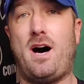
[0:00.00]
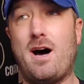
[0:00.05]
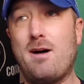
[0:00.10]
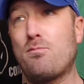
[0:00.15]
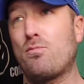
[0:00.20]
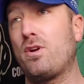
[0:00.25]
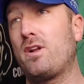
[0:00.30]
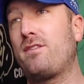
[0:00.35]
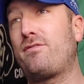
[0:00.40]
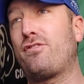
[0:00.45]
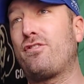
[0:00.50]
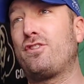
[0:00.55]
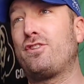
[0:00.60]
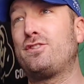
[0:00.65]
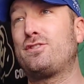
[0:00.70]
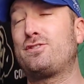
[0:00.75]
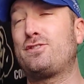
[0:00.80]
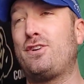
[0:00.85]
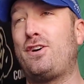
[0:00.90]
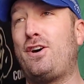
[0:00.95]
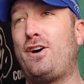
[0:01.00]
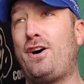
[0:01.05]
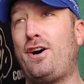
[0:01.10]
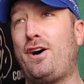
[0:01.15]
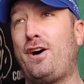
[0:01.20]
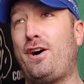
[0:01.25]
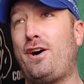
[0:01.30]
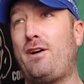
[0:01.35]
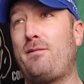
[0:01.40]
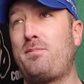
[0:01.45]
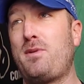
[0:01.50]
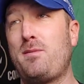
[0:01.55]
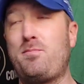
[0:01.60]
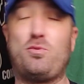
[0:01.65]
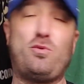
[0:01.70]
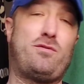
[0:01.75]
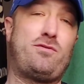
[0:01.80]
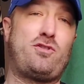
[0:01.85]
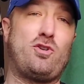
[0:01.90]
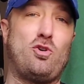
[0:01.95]
I'm ready for this. Uh,
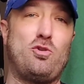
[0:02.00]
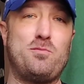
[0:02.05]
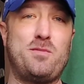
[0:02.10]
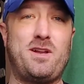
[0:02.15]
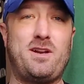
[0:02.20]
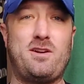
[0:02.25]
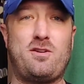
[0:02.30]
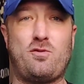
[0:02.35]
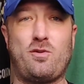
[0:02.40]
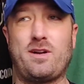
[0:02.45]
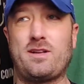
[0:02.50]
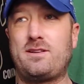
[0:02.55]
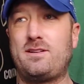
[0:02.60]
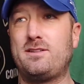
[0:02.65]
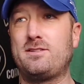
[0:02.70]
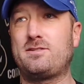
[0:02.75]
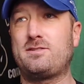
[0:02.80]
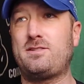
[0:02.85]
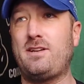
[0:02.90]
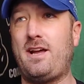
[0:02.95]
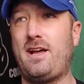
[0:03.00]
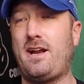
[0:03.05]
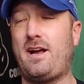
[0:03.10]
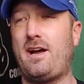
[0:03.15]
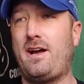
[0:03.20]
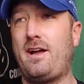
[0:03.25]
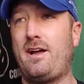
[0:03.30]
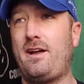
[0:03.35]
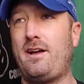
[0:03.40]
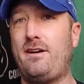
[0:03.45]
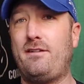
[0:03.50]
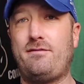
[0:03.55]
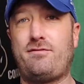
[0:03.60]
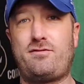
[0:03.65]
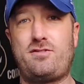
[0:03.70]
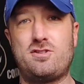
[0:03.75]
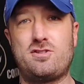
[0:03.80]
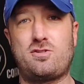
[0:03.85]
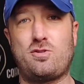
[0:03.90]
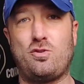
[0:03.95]
people have told me to drink this, and I
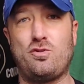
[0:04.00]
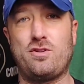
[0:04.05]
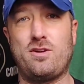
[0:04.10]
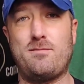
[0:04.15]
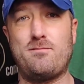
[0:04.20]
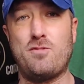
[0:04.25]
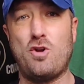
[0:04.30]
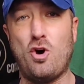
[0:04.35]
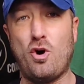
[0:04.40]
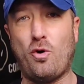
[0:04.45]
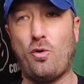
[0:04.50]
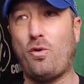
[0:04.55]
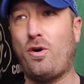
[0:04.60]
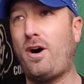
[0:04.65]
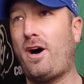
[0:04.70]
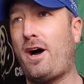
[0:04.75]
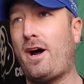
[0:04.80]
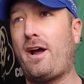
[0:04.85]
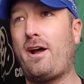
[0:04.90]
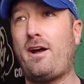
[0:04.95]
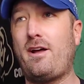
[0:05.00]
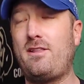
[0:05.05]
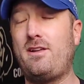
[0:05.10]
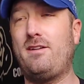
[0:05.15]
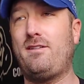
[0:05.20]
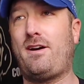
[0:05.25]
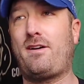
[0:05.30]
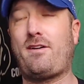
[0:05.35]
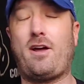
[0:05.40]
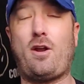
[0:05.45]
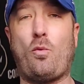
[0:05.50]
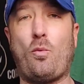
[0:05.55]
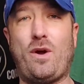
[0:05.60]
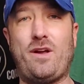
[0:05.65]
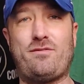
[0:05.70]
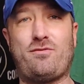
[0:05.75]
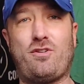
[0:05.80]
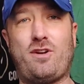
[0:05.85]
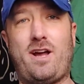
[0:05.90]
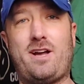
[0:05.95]
have just told them no. I I gotta
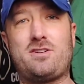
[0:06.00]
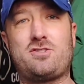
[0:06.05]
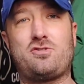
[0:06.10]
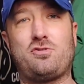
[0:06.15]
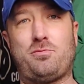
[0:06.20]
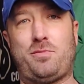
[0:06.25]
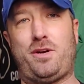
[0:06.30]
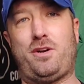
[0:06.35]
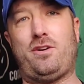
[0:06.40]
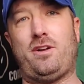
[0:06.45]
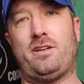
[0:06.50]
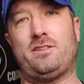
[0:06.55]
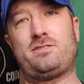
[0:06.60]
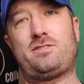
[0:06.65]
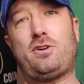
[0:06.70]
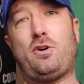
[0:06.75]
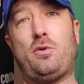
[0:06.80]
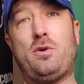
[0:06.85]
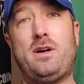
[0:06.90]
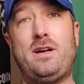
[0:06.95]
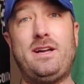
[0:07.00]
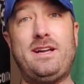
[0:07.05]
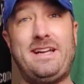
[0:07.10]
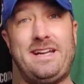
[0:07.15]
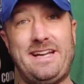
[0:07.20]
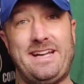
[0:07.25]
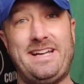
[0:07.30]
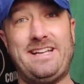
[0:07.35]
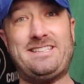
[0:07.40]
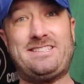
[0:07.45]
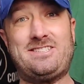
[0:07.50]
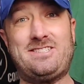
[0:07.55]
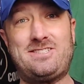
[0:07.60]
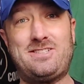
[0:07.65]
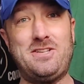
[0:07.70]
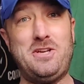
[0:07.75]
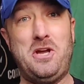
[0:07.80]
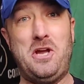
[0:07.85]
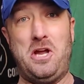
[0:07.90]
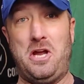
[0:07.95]
wait for National Beer Day, so
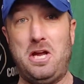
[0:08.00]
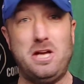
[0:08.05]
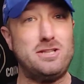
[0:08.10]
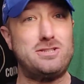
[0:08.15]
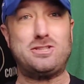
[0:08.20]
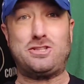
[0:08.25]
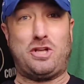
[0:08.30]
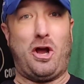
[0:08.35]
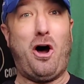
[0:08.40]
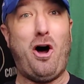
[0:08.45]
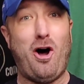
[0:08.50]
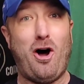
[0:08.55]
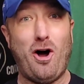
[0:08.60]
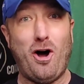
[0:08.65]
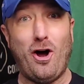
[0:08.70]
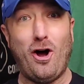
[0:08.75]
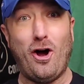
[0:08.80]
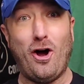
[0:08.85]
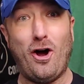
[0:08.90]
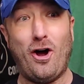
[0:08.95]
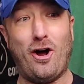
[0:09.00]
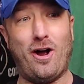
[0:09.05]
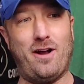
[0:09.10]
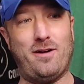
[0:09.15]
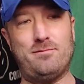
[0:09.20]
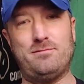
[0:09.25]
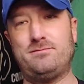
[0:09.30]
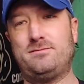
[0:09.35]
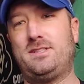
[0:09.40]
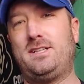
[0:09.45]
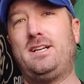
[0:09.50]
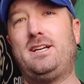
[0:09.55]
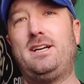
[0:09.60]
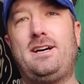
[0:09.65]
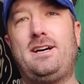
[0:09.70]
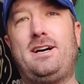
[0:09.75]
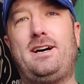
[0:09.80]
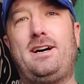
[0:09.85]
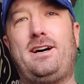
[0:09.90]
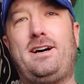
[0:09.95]
it's it's time.
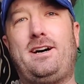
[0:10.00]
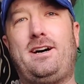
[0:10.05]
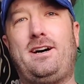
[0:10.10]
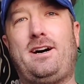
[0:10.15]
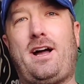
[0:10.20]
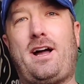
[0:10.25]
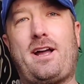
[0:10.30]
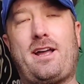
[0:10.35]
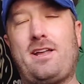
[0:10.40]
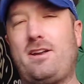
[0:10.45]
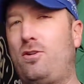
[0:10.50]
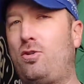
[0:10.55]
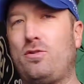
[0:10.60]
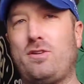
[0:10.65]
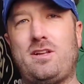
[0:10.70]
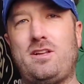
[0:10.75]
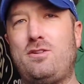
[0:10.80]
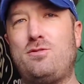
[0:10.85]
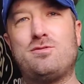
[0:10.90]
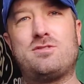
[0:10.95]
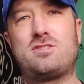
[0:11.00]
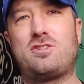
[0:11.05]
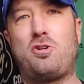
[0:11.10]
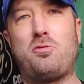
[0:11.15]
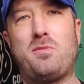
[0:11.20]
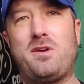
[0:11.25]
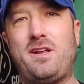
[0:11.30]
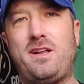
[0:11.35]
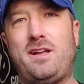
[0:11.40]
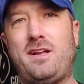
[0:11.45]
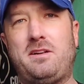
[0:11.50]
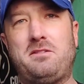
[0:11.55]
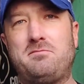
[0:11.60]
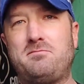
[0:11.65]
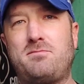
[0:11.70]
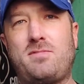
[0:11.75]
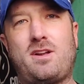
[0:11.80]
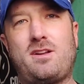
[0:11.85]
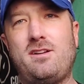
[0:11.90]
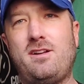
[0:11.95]
Uh, I can only use so many
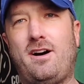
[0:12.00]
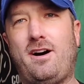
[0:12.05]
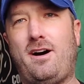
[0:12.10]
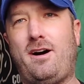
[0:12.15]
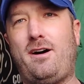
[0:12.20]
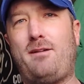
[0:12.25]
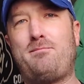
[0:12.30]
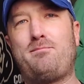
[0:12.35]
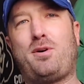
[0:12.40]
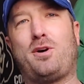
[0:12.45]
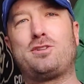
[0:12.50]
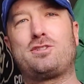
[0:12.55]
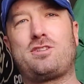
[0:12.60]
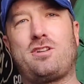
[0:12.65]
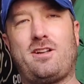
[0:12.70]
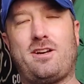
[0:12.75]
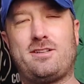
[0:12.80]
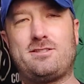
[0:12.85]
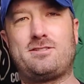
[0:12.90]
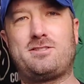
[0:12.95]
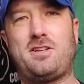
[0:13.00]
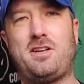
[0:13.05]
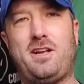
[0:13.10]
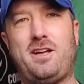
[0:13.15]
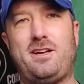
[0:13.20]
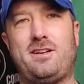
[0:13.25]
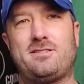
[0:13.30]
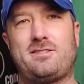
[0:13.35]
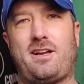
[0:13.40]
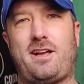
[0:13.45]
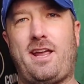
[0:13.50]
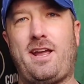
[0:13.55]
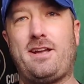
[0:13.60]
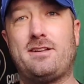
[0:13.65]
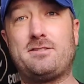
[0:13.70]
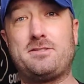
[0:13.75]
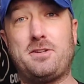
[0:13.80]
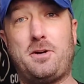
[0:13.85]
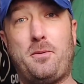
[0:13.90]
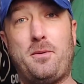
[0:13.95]
uh, punchlines today as I
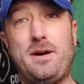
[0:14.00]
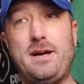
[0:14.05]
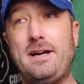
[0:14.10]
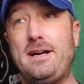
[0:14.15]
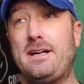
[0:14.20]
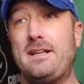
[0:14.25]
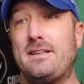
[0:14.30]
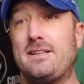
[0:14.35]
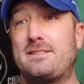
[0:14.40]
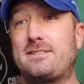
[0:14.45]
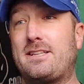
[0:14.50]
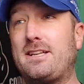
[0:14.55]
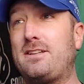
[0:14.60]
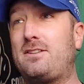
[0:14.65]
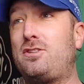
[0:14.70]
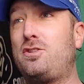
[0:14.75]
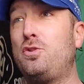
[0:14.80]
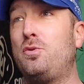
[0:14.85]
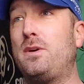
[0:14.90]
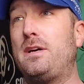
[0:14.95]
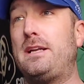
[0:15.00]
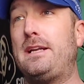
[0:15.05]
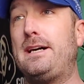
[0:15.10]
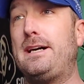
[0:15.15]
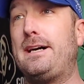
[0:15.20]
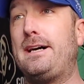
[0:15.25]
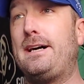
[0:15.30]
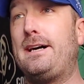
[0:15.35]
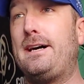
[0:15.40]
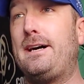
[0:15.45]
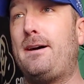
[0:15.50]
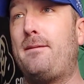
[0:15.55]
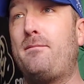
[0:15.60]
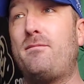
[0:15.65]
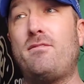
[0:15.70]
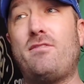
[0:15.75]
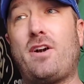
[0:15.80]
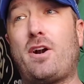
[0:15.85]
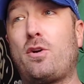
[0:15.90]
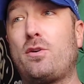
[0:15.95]
can, so let's get to it. Uh,
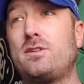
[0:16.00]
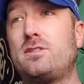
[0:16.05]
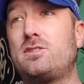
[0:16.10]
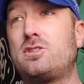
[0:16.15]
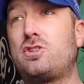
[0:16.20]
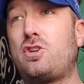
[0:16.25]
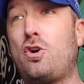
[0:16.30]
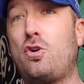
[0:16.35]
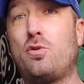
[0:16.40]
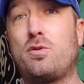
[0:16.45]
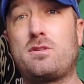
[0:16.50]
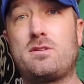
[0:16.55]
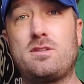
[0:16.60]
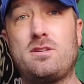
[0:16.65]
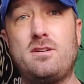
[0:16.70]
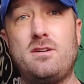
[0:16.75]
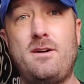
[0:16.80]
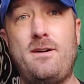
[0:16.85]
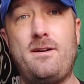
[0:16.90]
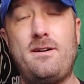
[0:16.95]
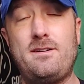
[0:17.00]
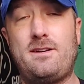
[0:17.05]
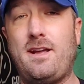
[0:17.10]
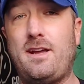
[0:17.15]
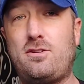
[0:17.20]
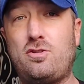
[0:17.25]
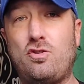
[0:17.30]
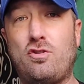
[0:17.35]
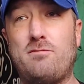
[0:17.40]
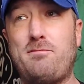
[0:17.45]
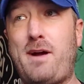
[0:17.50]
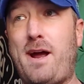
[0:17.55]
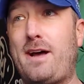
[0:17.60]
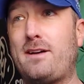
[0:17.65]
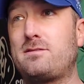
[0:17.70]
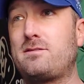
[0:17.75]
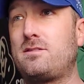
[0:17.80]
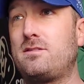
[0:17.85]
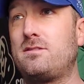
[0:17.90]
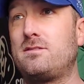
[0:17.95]
very stoked. Day two of
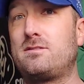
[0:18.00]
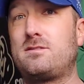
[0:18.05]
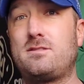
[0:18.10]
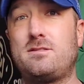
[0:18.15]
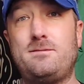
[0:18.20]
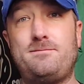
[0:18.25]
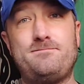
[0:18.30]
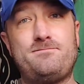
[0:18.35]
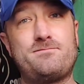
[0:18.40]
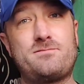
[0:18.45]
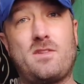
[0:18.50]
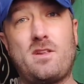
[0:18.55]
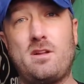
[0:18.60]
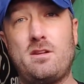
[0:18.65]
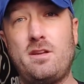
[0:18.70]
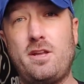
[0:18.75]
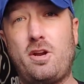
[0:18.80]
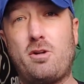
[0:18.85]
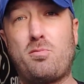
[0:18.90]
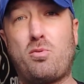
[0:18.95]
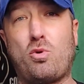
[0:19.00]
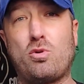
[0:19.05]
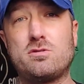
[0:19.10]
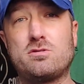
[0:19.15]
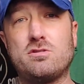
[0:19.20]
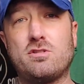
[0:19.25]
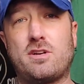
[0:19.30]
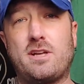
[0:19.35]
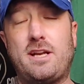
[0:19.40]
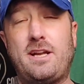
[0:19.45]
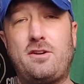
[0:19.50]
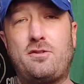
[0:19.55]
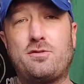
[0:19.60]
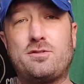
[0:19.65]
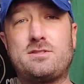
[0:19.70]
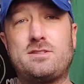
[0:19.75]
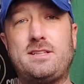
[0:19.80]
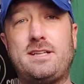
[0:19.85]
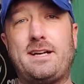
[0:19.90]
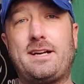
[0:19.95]
Masters. Leaderboard's looking
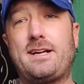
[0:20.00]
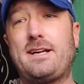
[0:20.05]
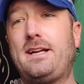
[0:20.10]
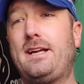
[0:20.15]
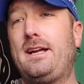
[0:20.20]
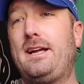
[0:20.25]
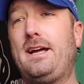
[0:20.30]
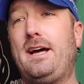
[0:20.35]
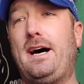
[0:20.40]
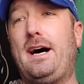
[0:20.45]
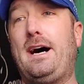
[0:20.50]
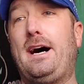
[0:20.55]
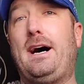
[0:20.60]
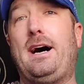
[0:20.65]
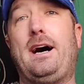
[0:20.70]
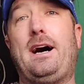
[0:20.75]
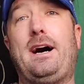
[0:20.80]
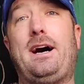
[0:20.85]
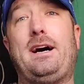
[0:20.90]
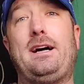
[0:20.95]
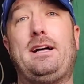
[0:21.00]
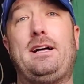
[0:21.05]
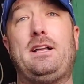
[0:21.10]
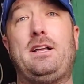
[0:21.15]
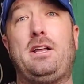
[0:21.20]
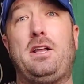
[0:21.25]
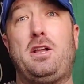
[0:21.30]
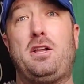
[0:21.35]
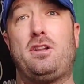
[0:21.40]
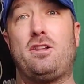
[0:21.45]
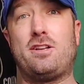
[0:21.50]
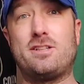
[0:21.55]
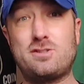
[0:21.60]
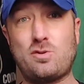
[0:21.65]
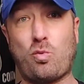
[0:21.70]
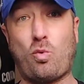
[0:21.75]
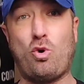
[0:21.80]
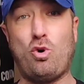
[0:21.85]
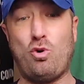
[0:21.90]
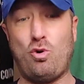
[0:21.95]
interesting. Uh,
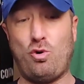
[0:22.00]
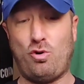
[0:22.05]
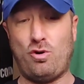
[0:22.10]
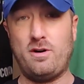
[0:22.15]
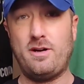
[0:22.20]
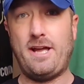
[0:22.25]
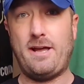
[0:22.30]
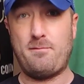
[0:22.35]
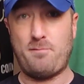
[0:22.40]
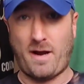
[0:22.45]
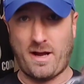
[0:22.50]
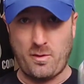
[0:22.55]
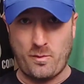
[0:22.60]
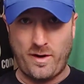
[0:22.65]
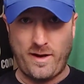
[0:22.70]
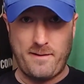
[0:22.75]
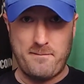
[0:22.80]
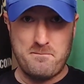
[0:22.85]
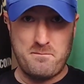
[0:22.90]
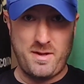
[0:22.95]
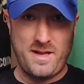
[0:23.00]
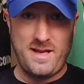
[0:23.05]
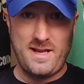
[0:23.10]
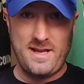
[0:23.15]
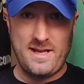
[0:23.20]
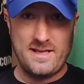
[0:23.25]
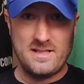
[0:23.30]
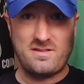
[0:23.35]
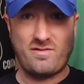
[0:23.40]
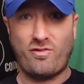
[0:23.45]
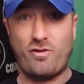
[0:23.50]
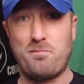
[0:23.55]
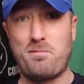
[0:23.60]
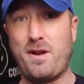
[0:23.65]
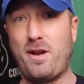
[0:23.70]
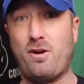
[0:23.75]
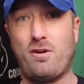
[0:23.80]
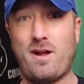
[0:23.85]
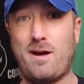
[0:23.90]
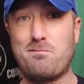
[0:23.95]
let's roll. And by the way, B is for
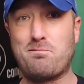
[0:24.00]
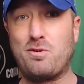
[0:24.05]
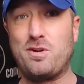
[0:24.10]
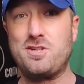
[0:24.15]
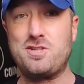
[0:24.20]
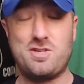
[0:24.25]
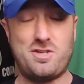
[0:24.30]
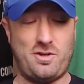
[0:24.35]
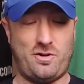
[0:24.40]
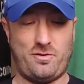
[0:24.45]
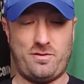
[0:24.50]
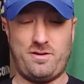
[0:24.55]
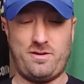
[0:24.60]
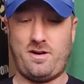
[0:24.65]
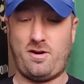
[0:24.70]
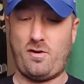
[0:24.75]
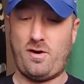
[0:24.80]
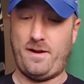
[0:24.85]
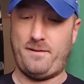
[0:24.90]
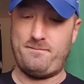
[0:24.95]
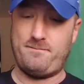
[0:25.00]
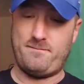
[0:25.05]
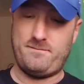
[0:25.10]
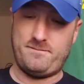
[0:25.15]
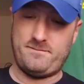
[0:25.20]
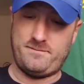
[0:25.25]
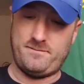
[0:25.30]
beer, not Bridgestone. All right.